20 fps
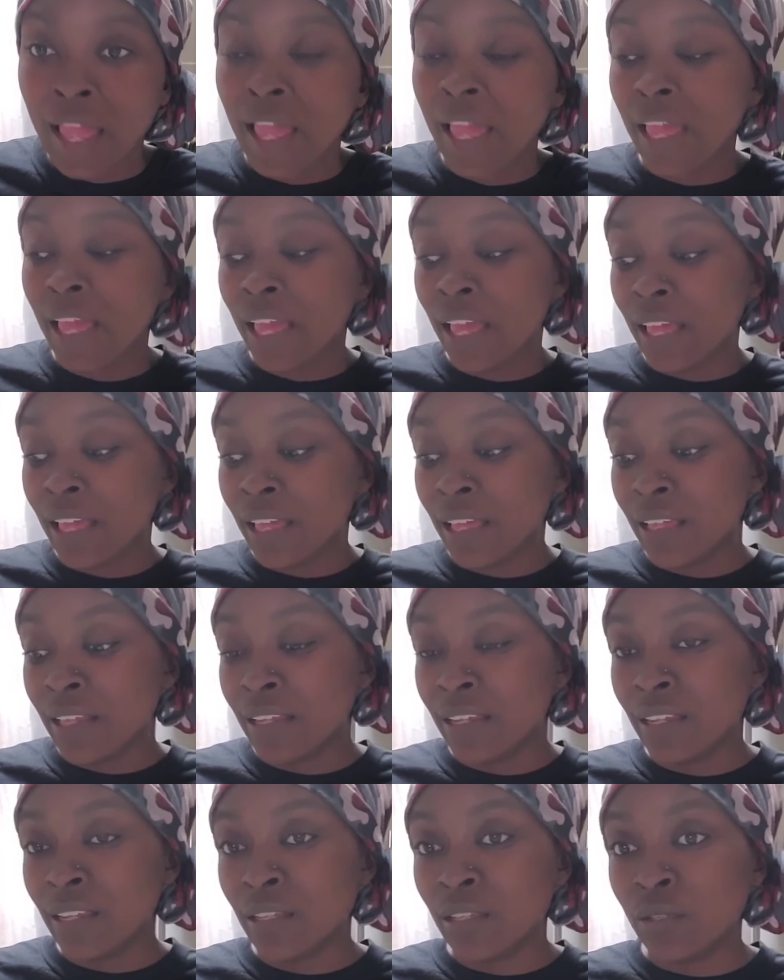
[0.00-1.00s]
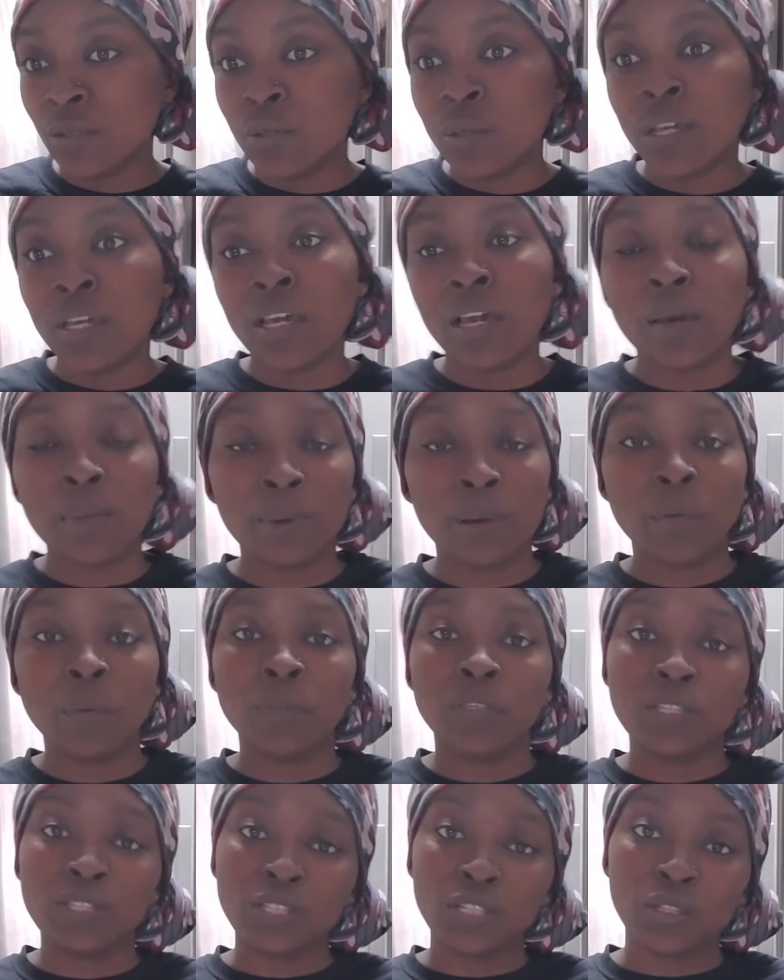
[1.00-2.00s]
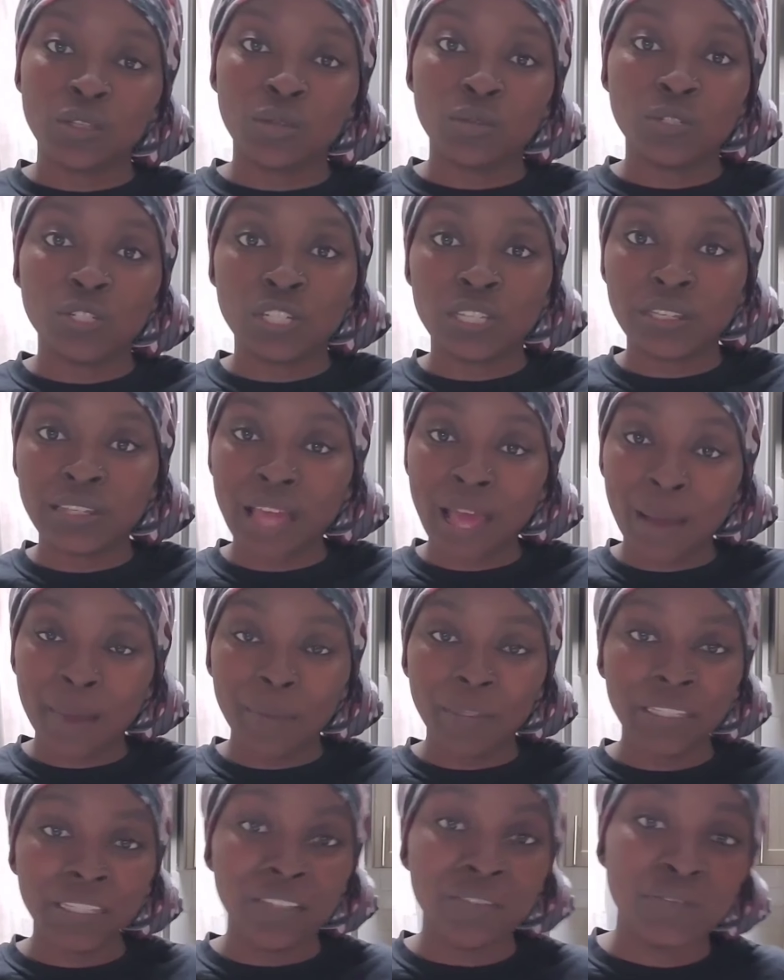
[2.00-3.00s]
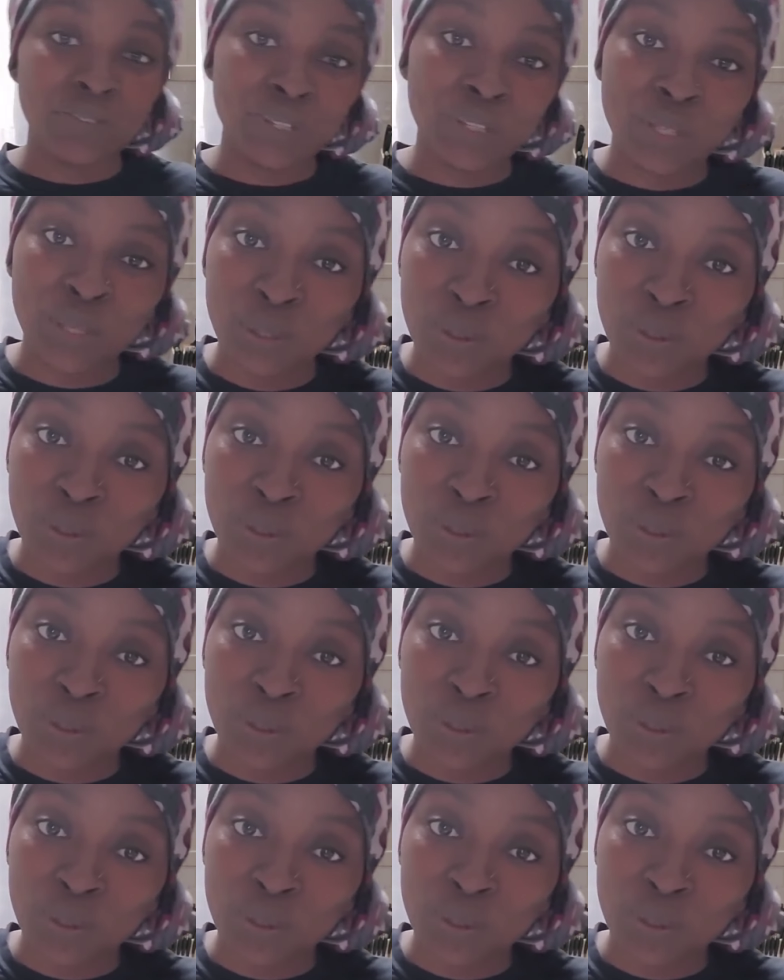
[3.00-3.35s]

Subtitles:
and you can come up with a solution. I believe in